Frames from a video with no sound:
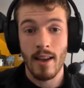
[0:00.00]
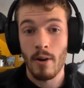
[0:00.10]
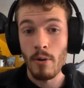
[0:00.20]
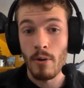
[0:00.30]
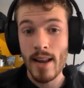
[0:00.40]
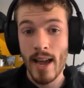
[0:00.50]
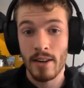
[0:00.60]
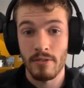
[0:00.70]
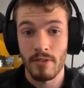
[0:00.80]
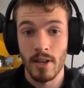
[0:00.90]
or an
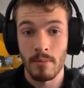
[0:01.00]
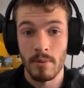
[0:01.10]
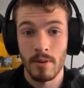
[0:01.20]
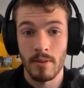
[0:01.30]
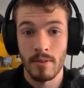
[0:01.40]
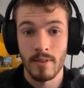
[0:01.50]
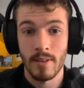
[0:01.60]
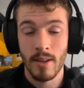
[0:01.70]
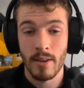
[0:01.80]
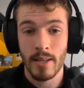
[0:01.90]
adverb,
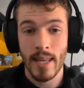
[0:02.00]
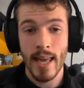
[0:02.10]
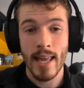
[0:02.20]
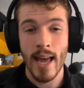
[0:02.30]
okay?